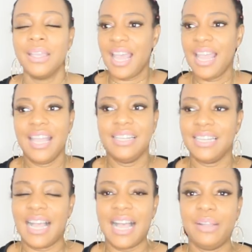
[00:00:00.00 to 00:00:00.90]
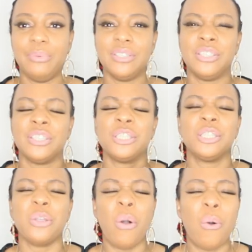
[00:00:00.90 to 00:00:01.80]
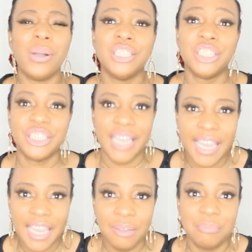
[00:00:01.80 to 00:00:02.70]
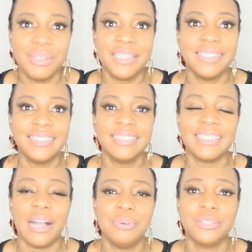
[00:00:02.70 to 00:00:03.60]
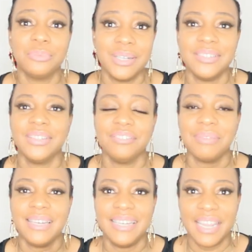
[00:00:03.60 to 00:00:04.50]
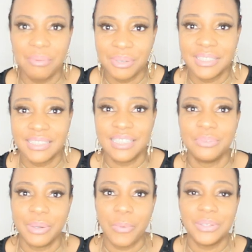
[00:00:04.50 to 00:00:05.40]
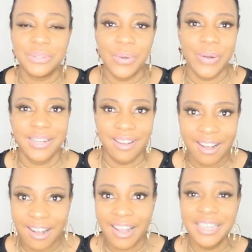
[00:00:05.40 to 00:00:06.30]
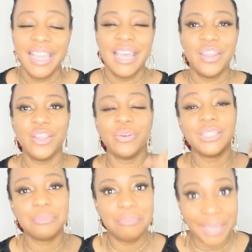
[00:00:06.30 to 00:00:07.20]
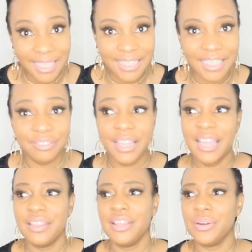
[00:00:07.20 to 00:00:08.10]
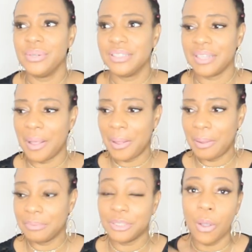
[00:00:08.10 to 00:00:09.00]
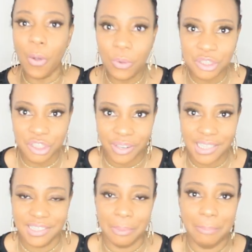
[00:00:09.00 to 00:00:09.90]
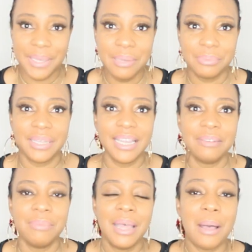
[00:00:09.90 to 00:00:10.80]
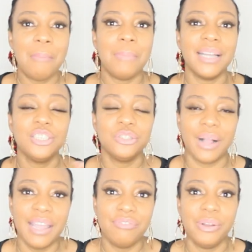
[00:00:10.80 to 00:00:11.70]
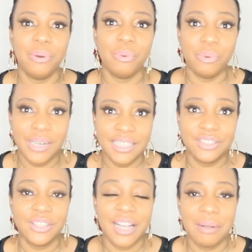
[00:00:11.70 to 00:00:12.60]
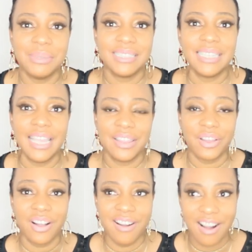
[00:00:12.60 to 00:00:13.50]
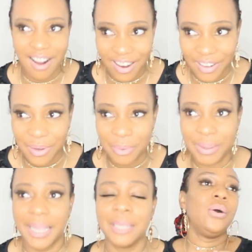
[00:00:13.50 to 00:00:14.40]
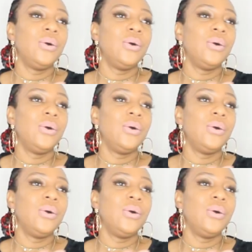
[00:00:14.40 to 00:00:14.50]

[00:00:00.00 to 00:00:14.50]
And I was just so ashamed because I was wondering if my neighbor sees what was going on. There was bailiff, there was um, tow truck people in my driveway ready to come and take the car away.